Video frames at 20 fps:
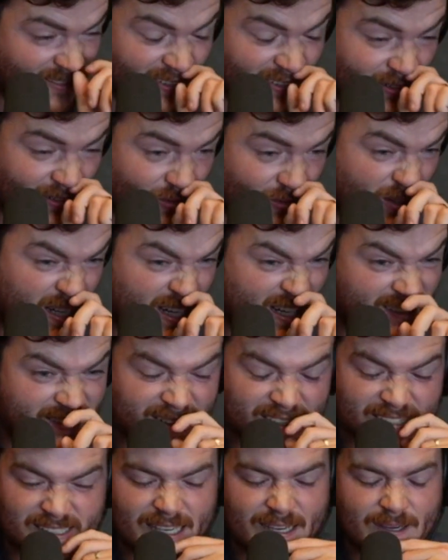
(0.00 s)
went out
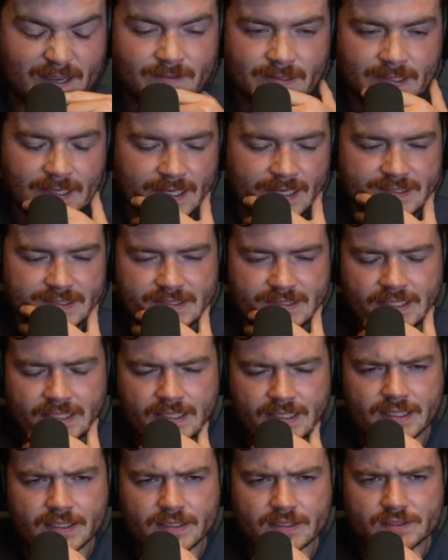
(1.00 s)
to scout the next
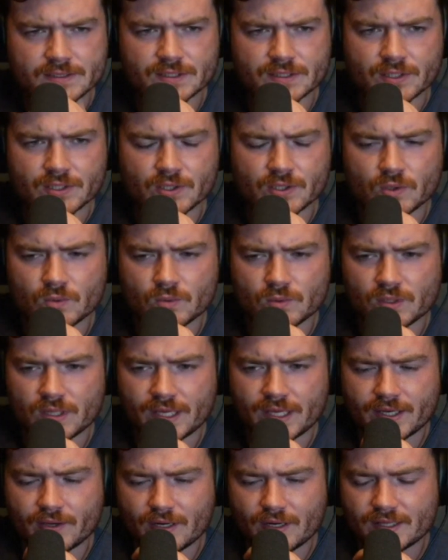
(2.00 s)
day. So we're
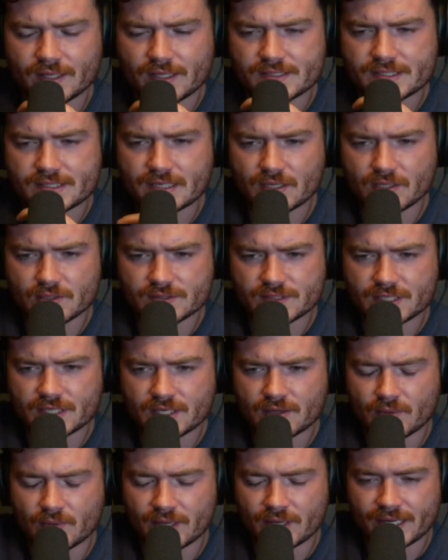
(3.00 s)
like, all right, let's get a
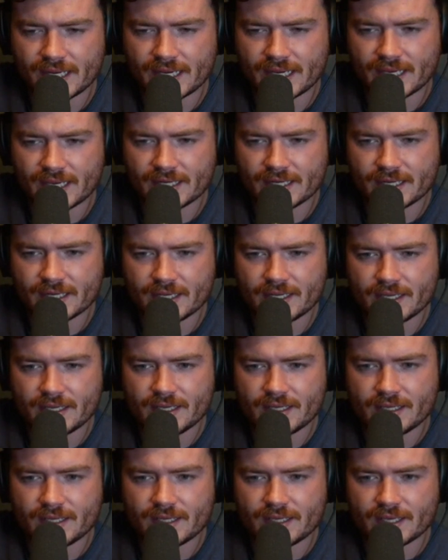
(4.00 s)
hotel one night.
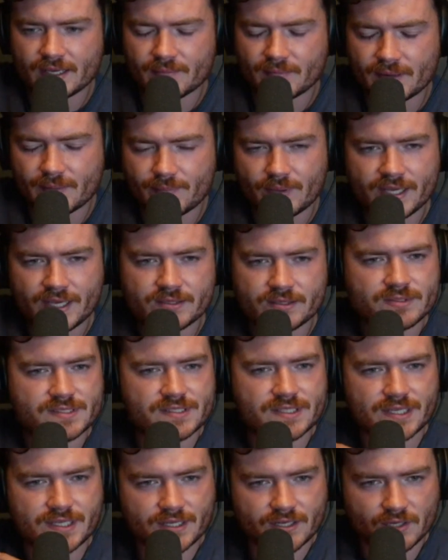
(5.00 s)
And my plan was
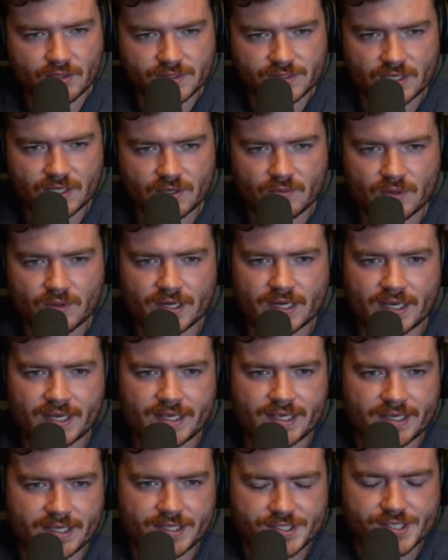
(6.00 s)
to get a hotel one
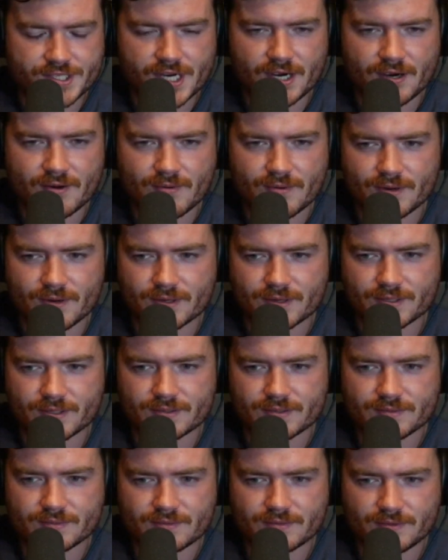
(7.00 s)
night, get showered.
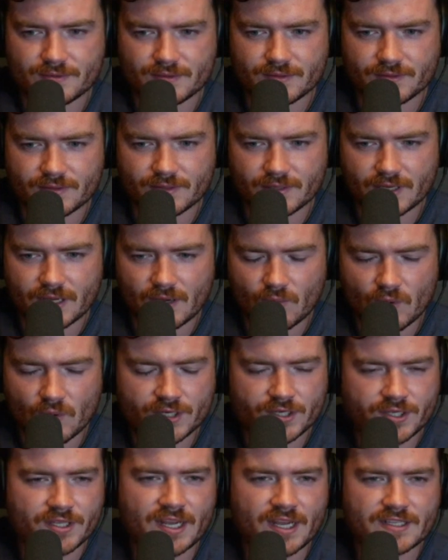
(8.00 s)

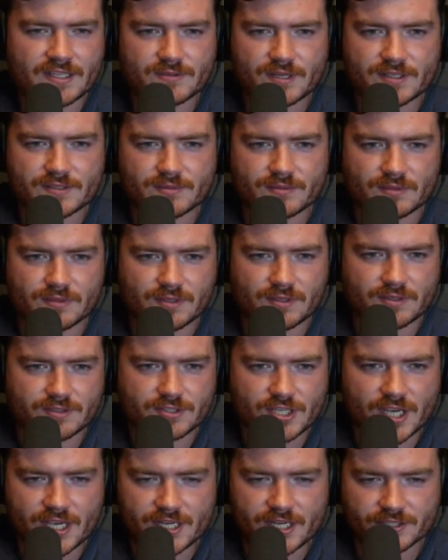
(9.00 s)
One good night's rest will
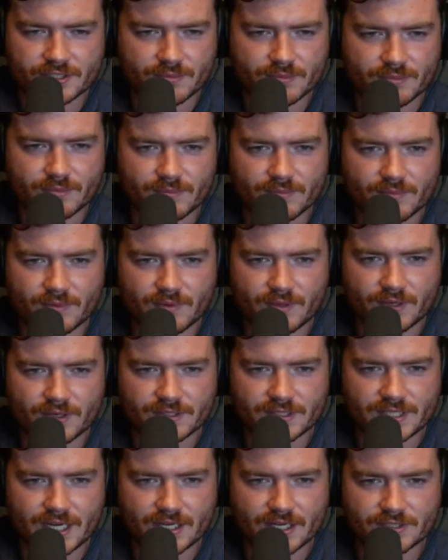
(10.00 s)
change your
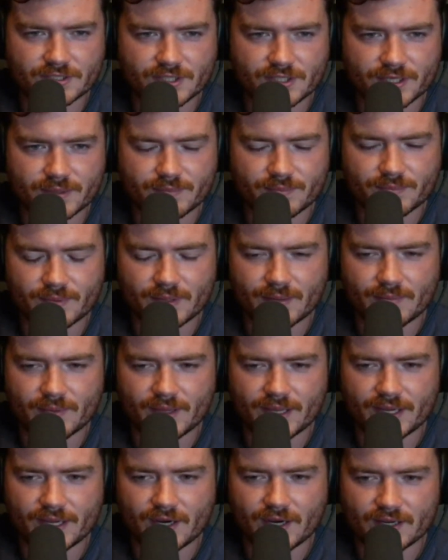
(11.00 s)
entire trip. But I'm
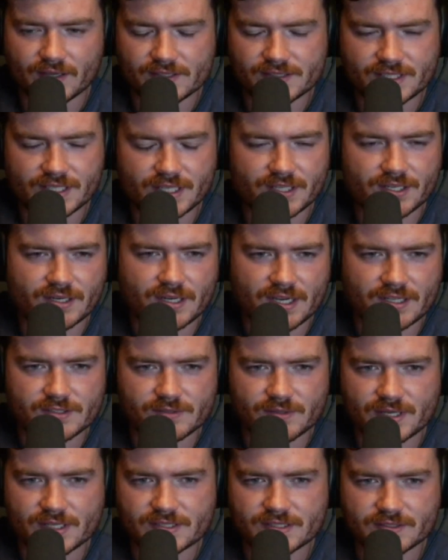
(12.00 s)
like, all right, let's get a good
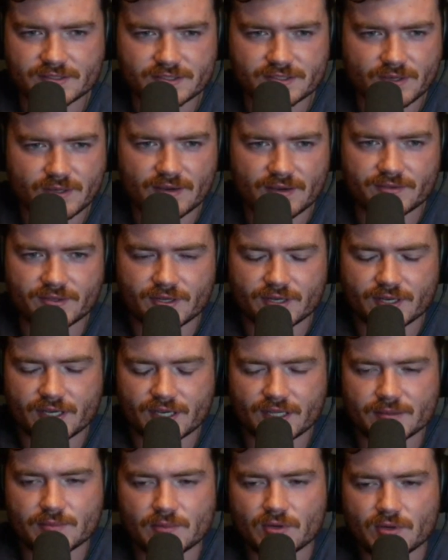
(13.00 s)
night's rest and let's go after it
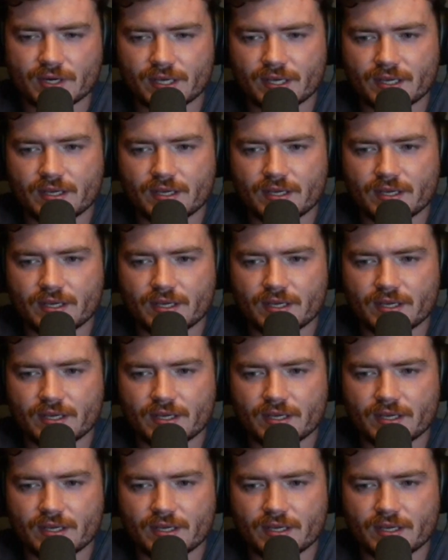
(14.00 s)
in the morning.